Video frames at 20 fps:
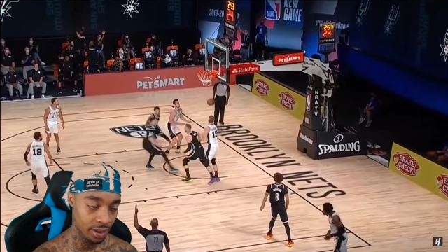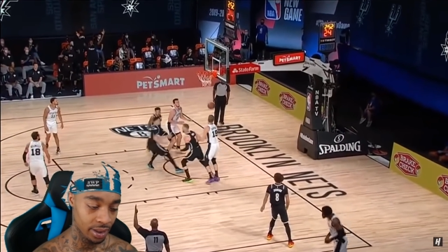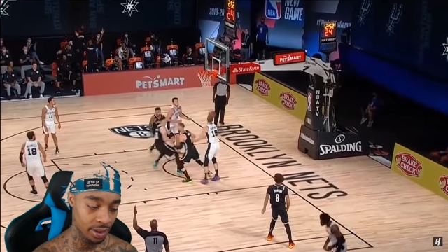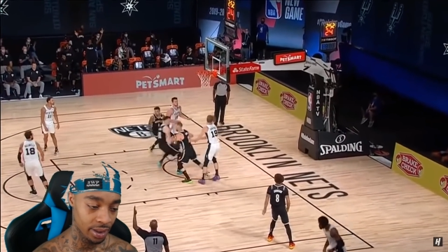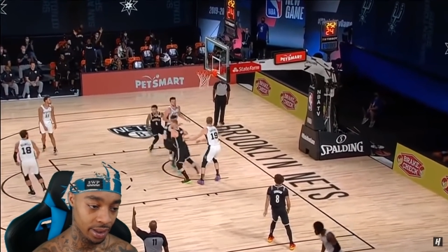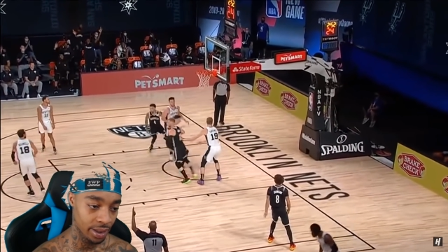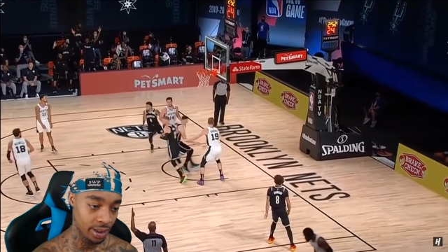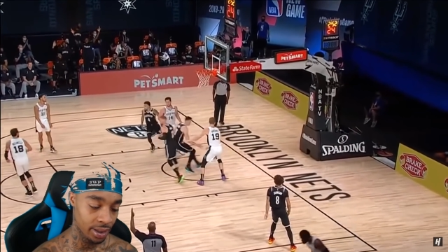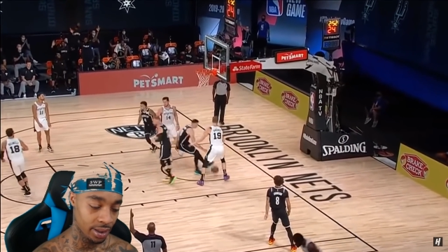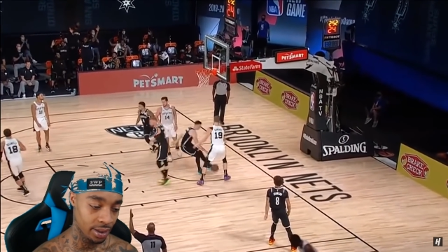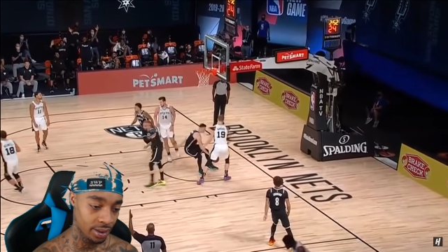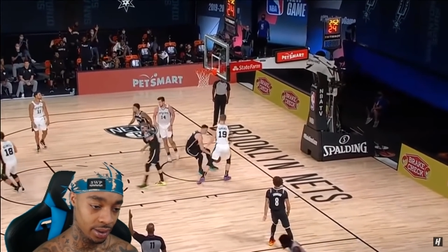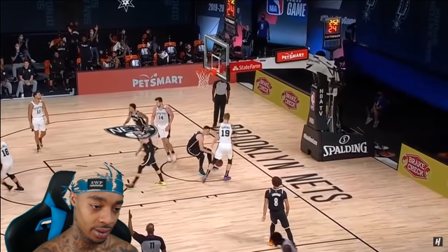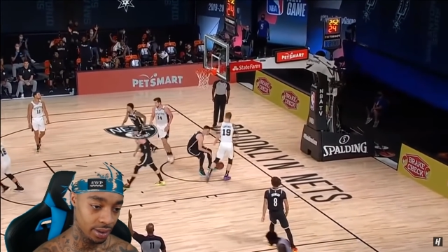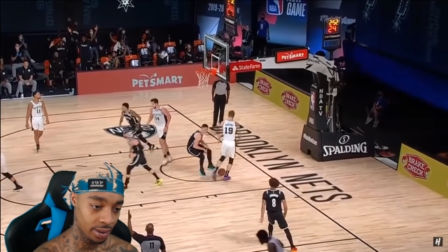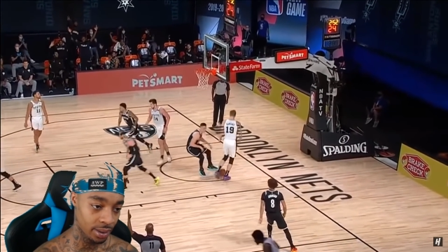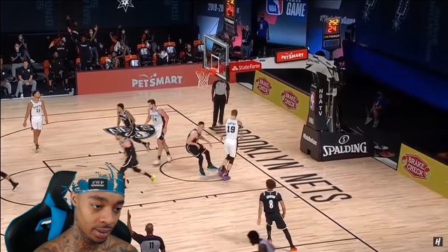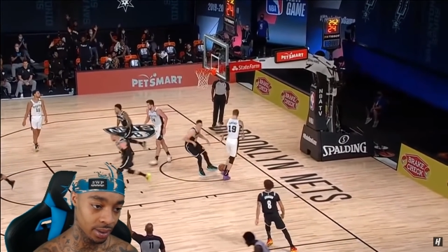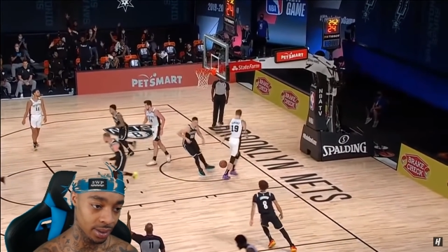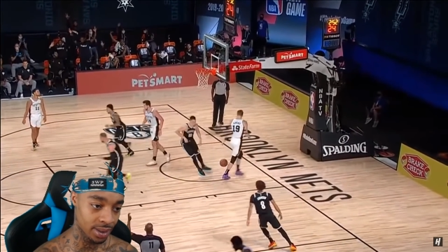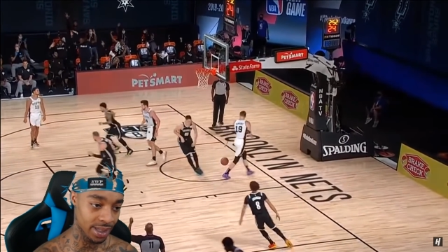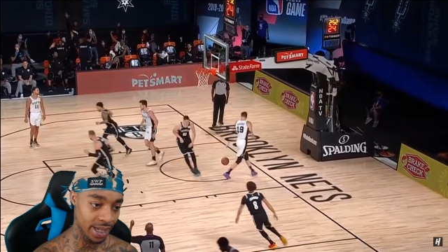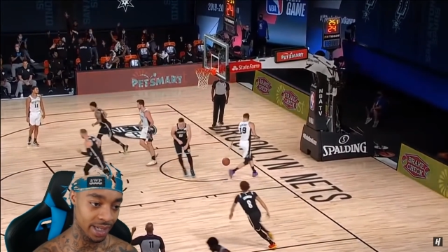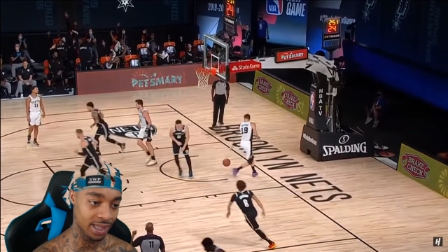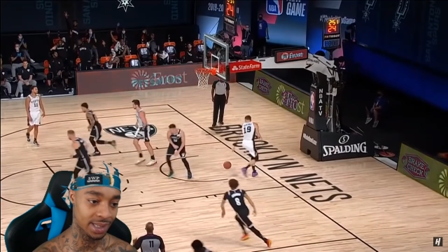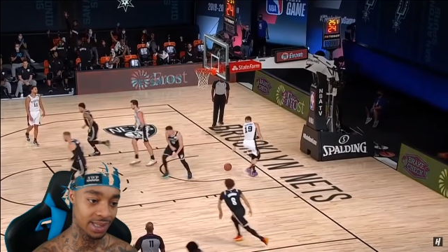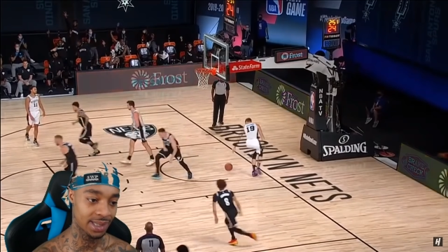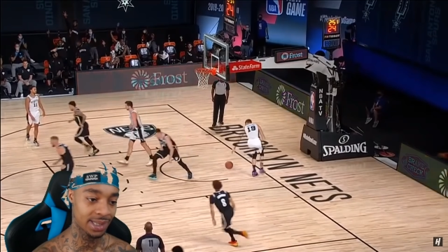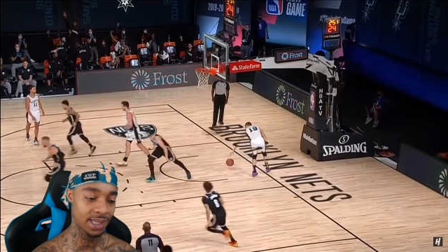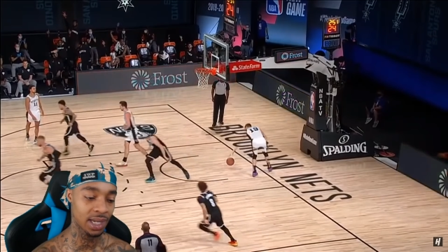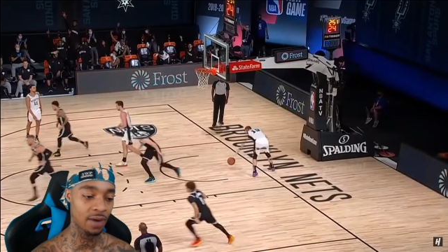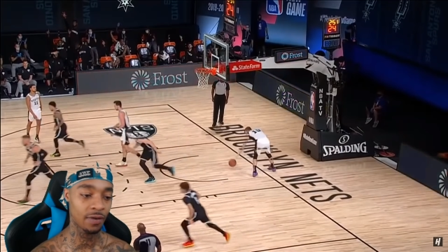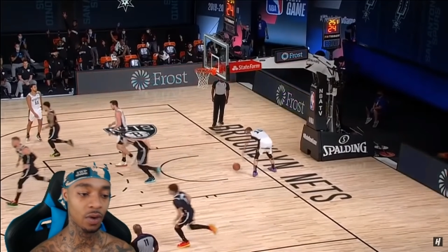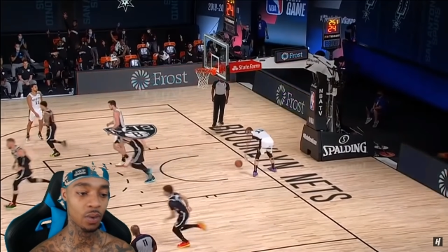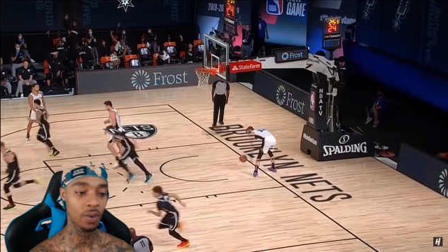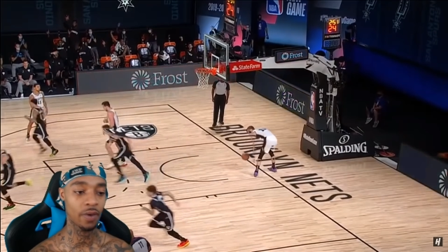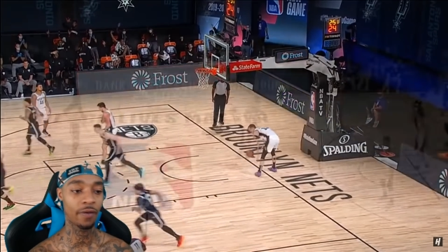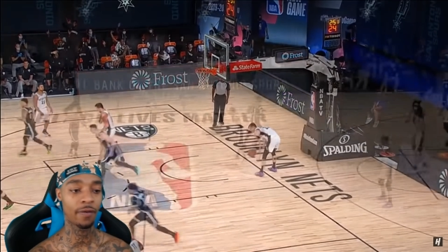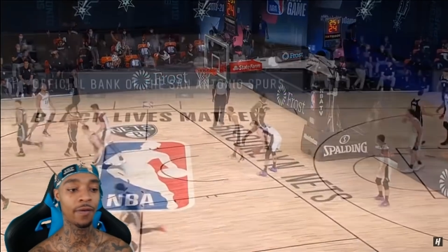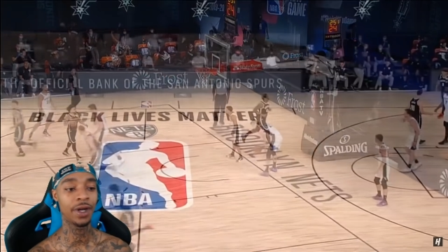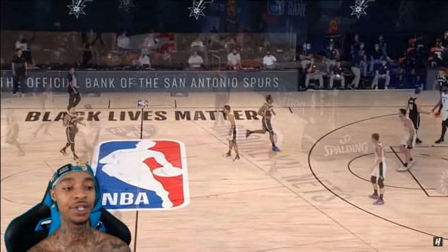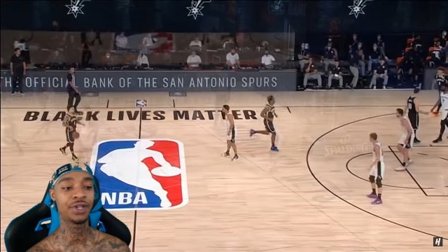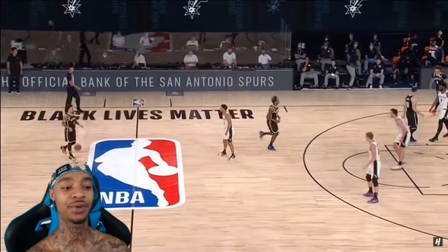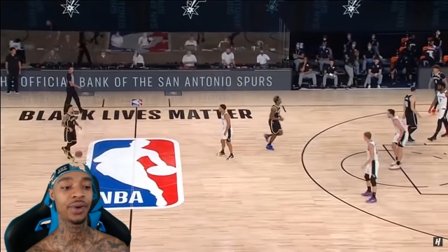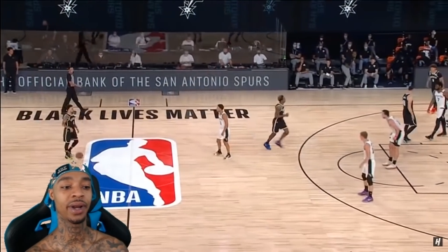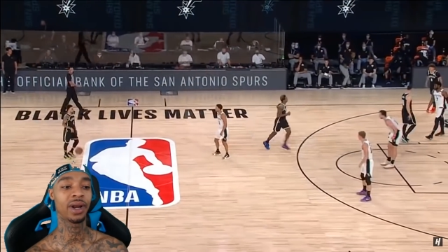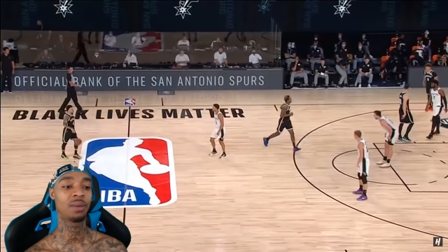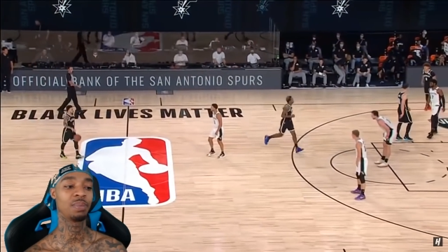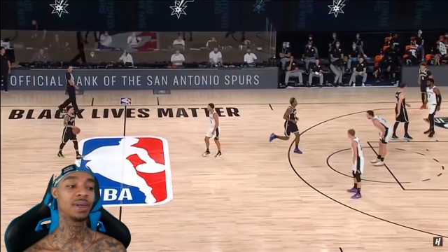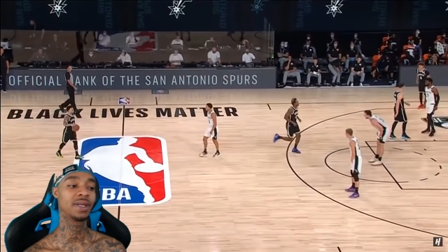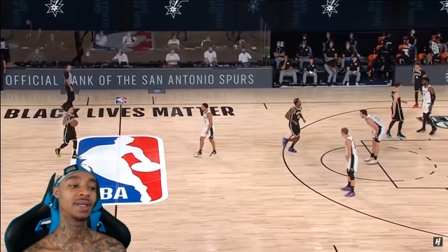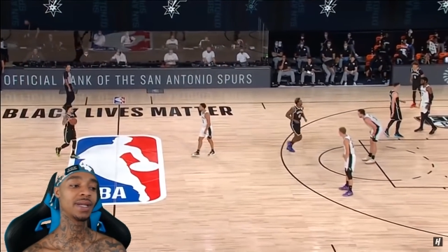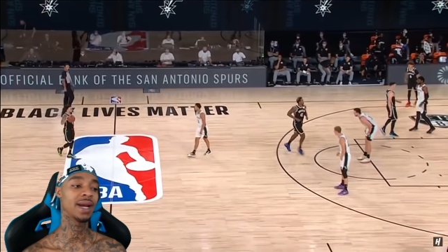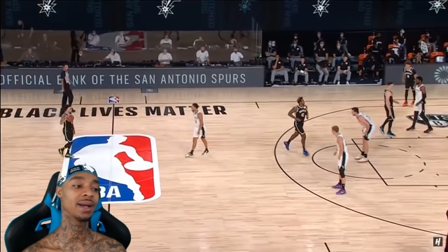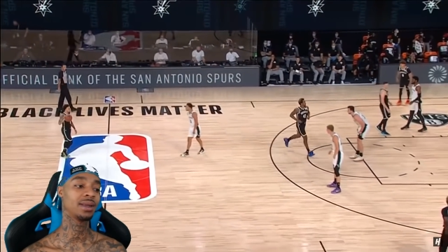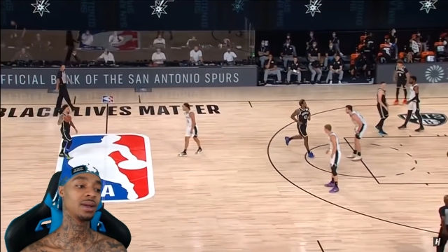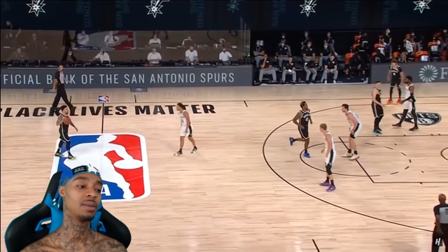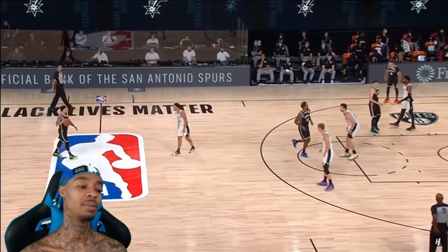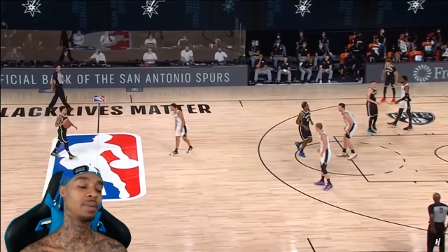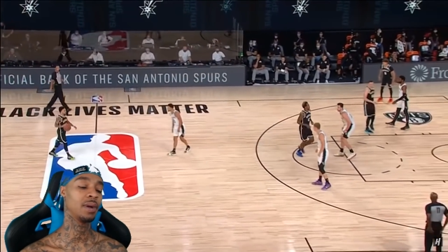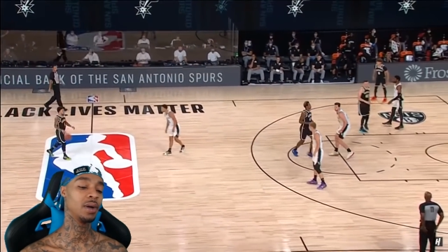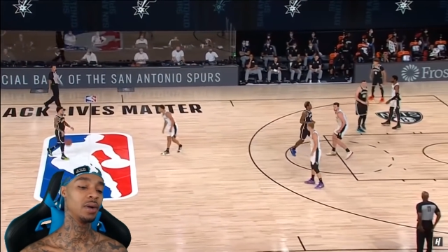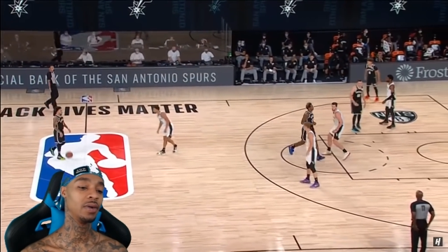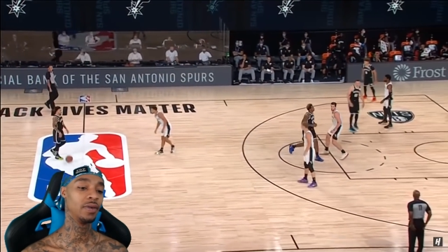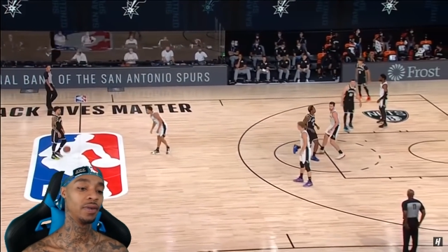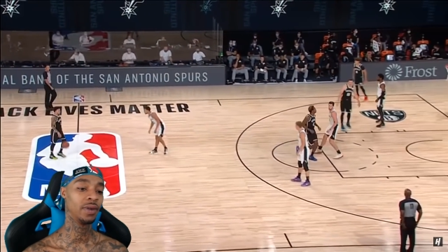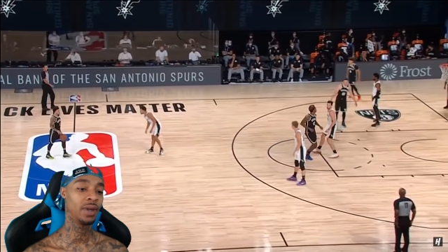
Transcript: He looks like a silver refrigerator protector, bro.